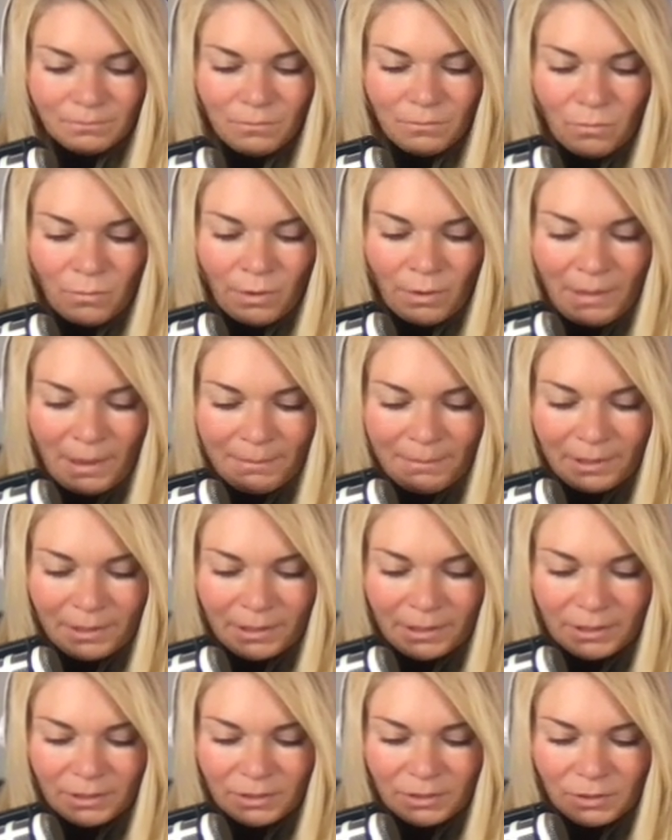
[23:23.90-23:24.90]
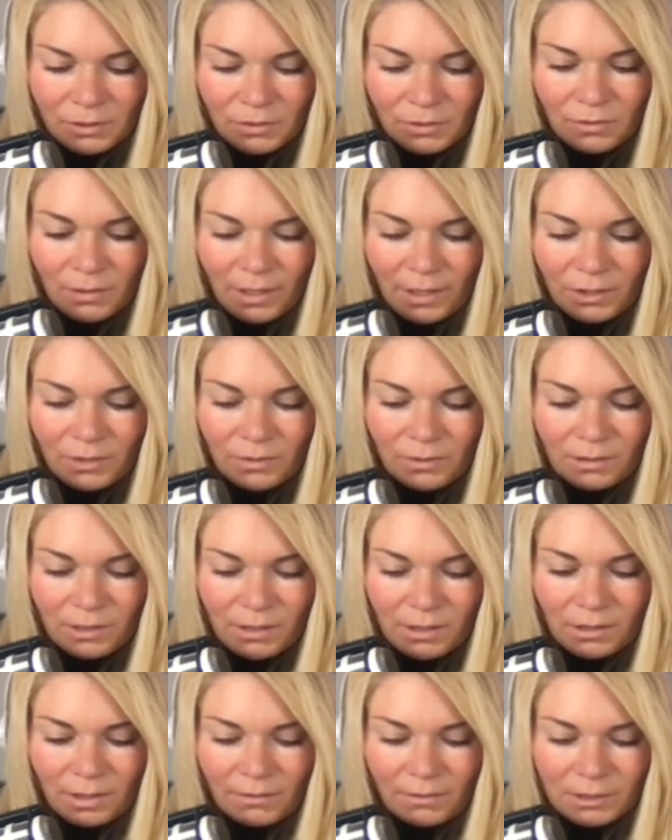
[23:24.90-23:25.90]
remember, you and you
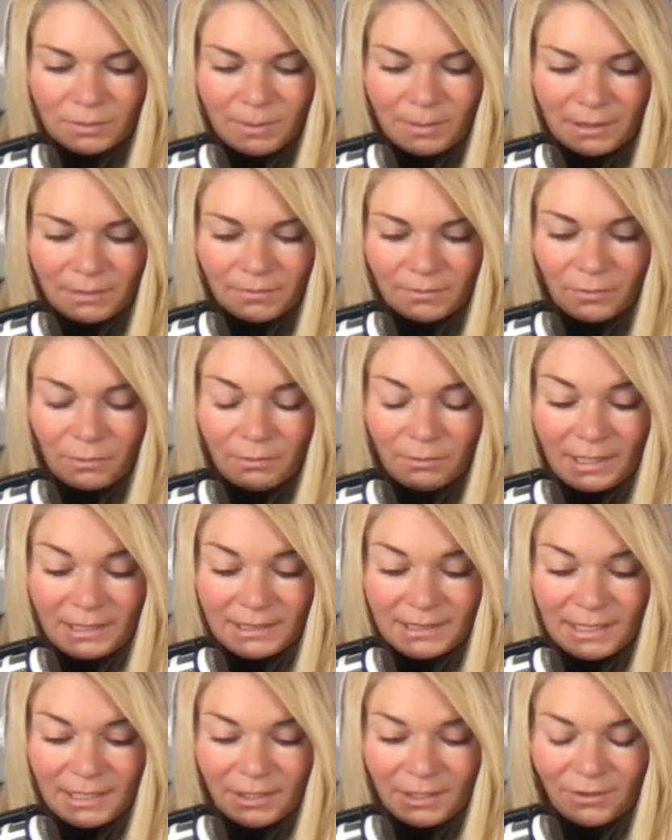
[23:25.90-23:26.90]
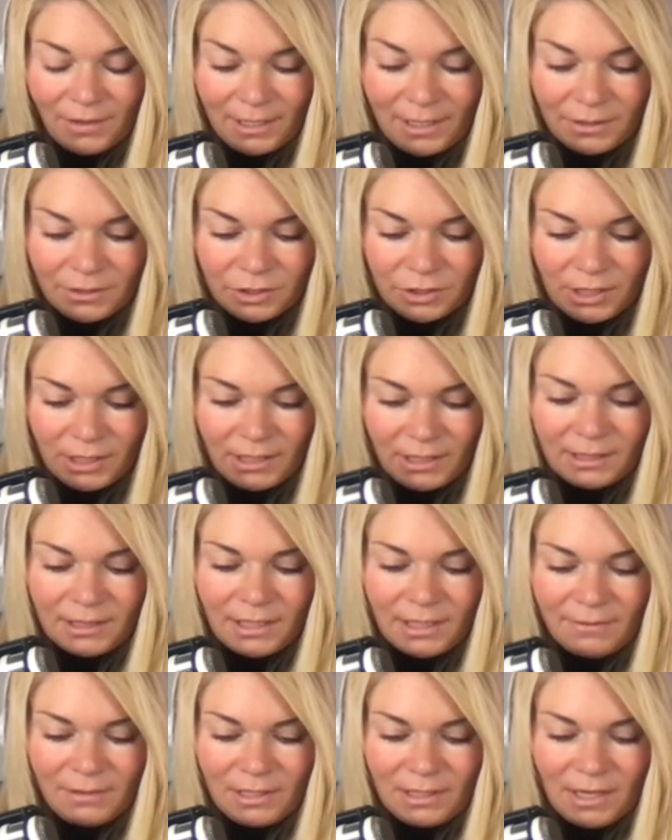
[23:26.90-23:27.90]
alone are responsible for maintaining your energy,
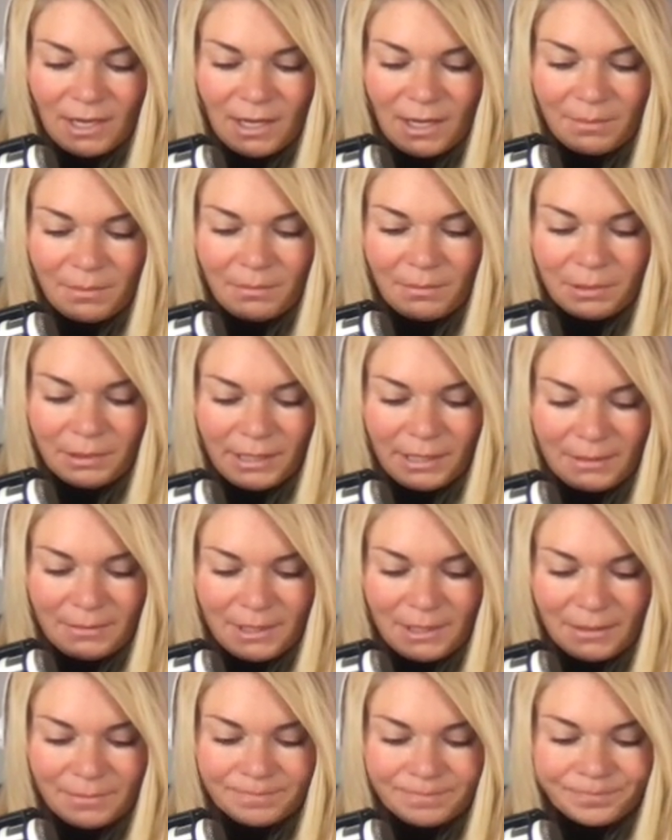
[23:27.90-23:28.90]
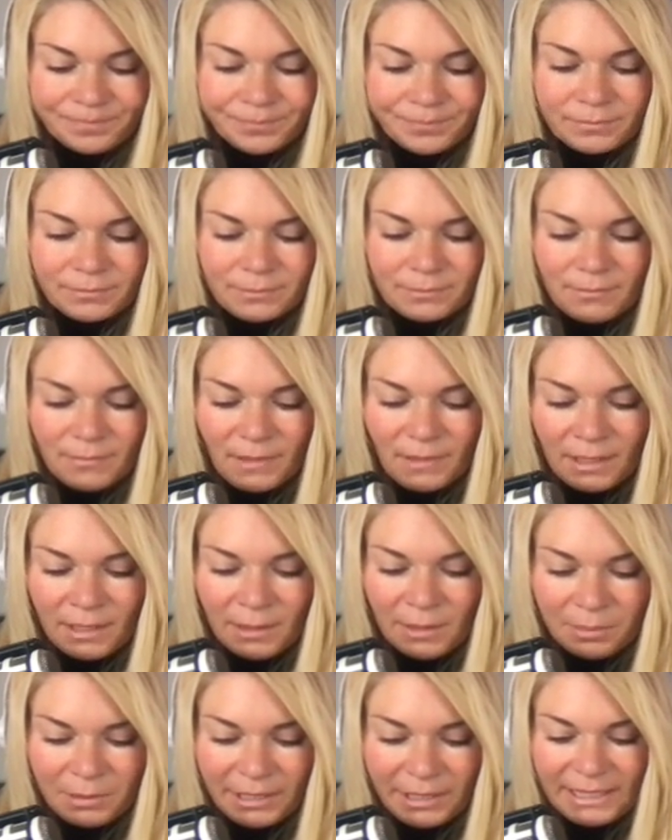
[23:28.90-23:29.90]
giving up, blaming,
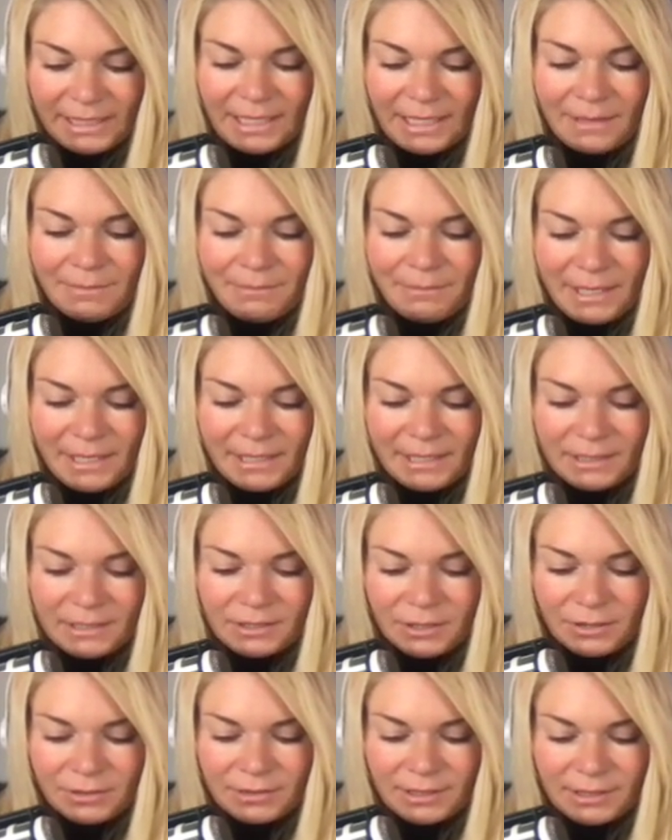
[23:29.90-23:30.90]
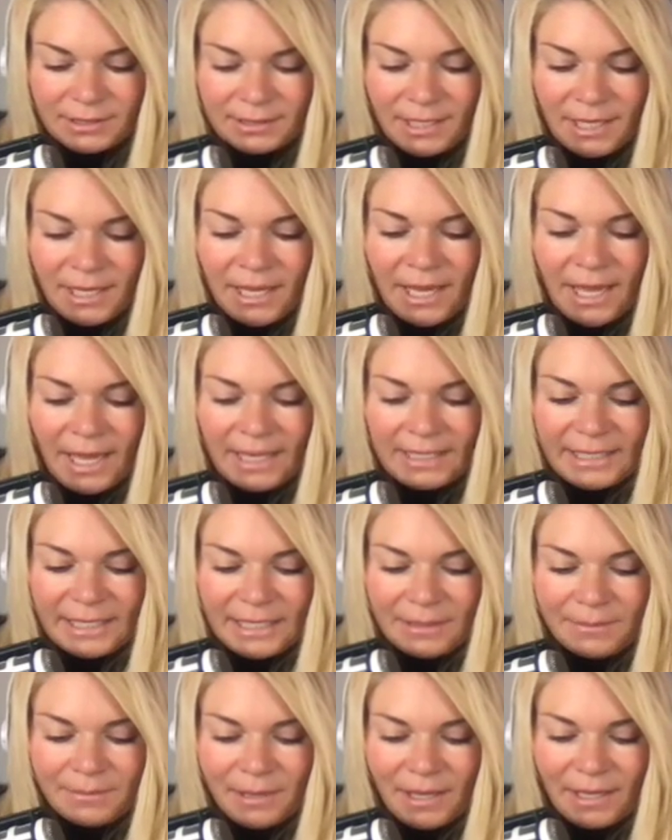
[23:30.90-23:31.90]
complaining, and making excuses, and
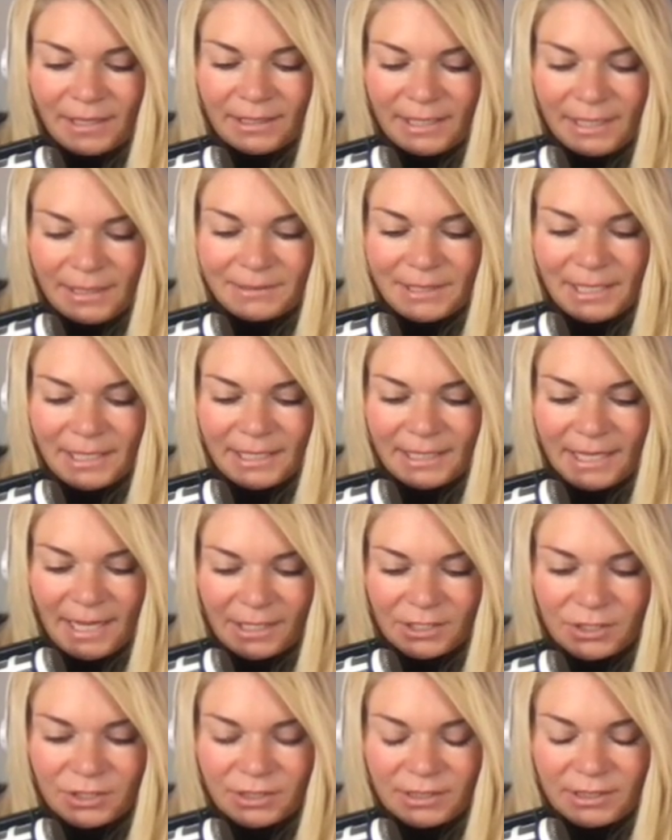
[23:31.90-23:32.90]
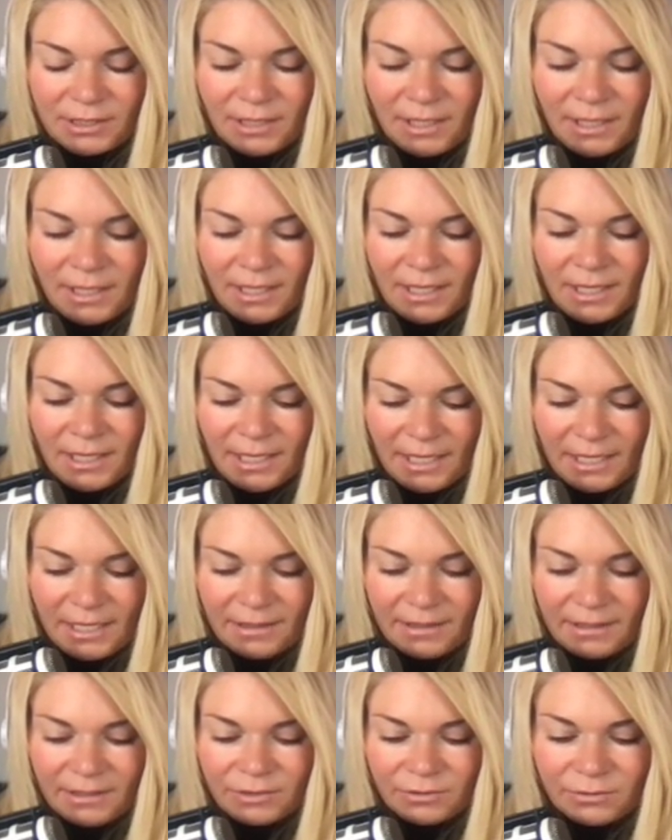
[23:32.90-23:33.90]
keep taking action
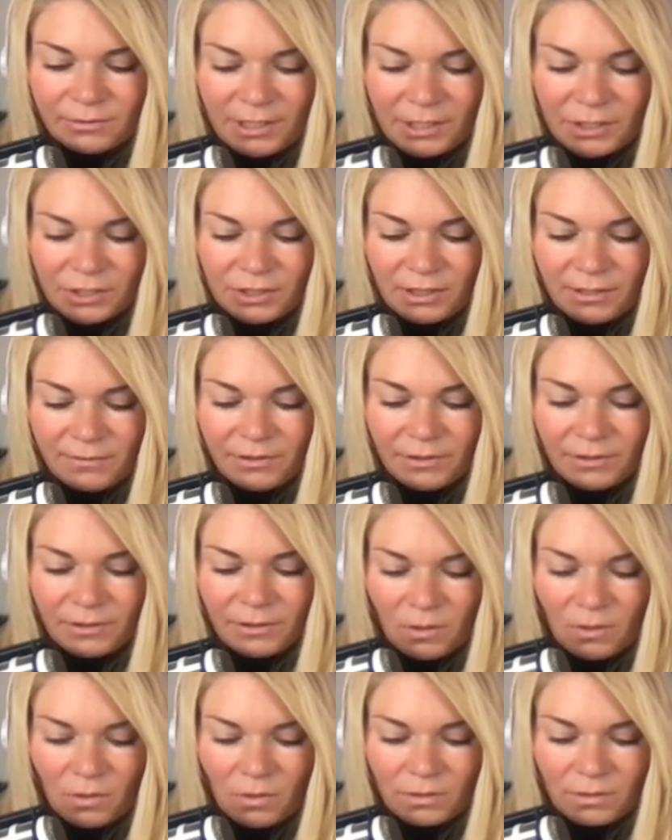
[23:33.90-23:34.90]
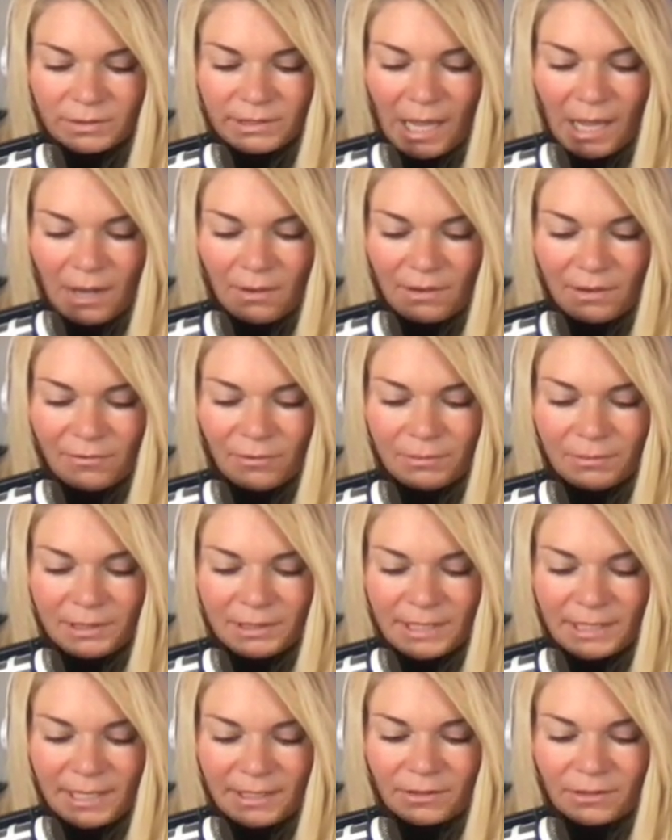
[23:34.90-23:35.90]
in the direction of your goals, however
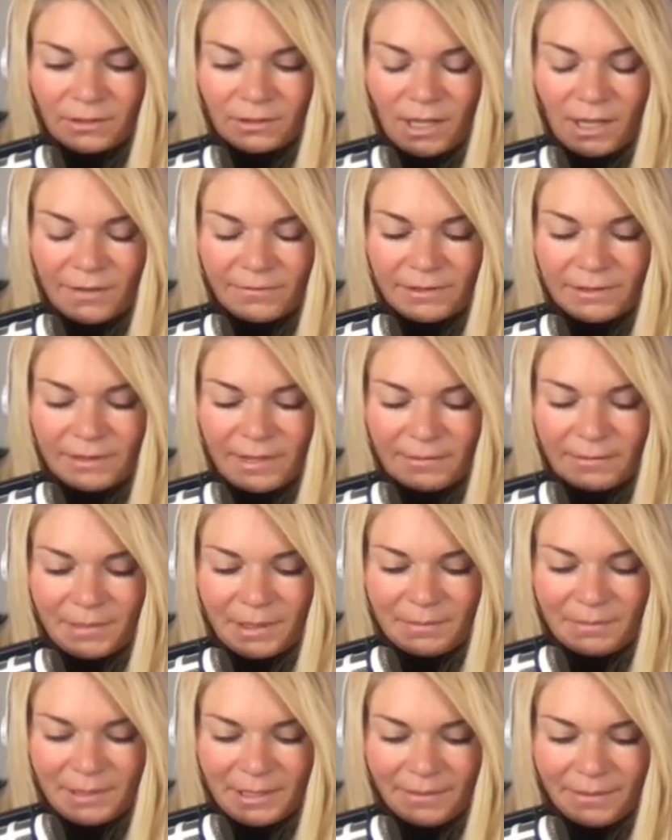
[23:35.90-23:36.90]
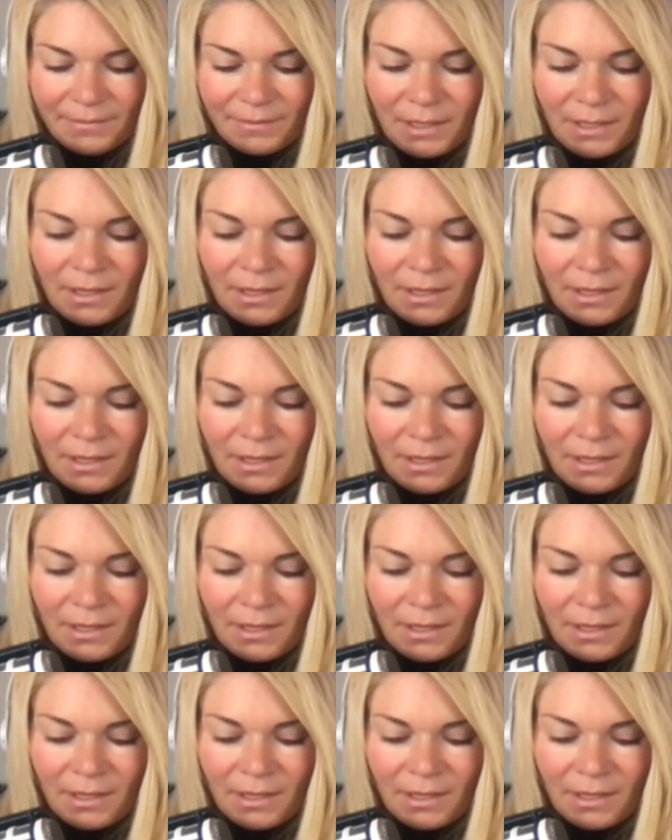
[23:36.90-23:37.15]
mundane or lofty they may be.